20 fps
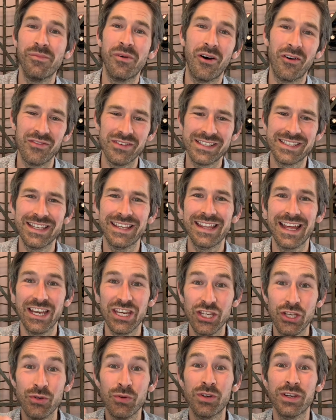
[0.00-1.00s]
obviously then
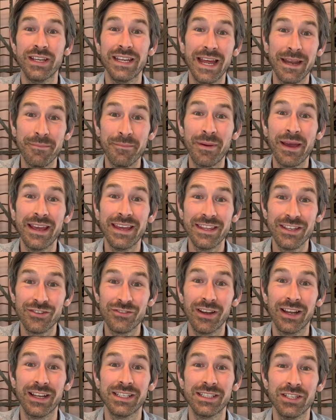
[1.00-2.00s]
you can then pay the
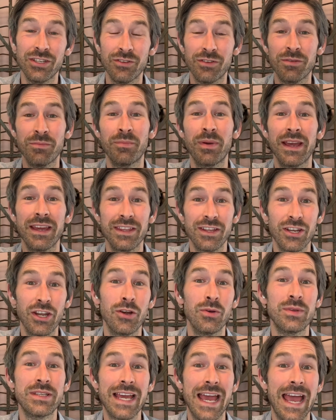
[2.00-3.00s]

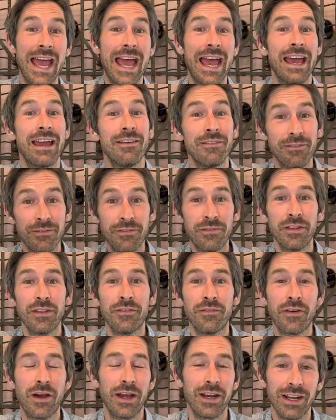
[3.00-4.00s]
notaire for the
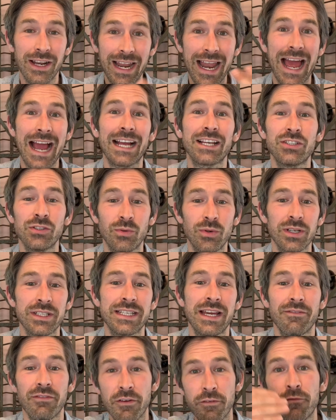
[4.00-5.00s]
final act or
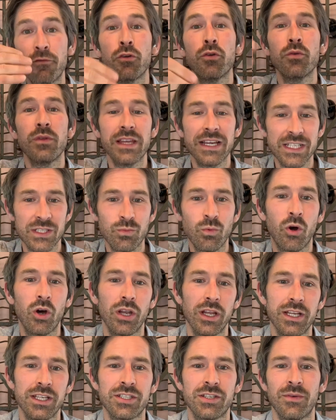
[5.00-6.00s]
whatever through this
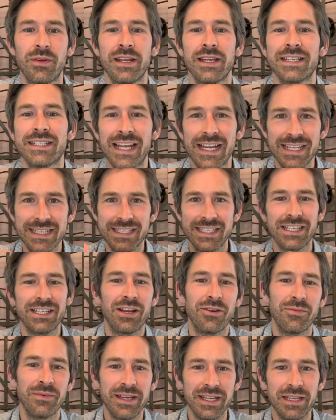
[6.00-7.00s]
wallet. So in the sense, they
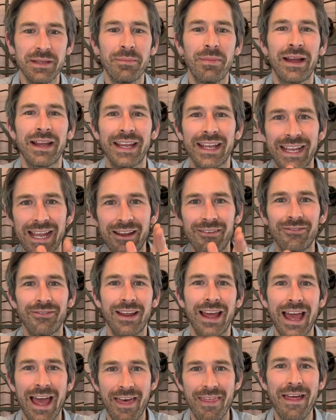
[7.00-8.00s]
don't need the bank account
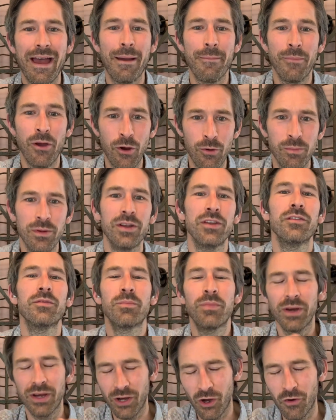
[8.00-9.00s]
at that moment,
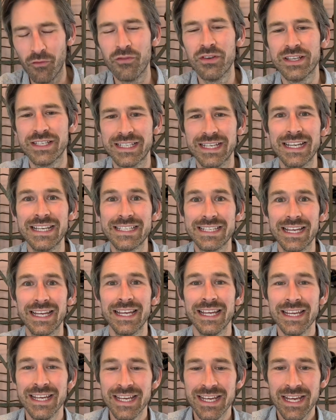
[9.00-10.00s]
but obviously to
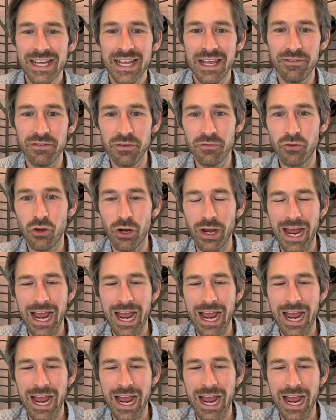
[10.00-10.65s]
if you've got a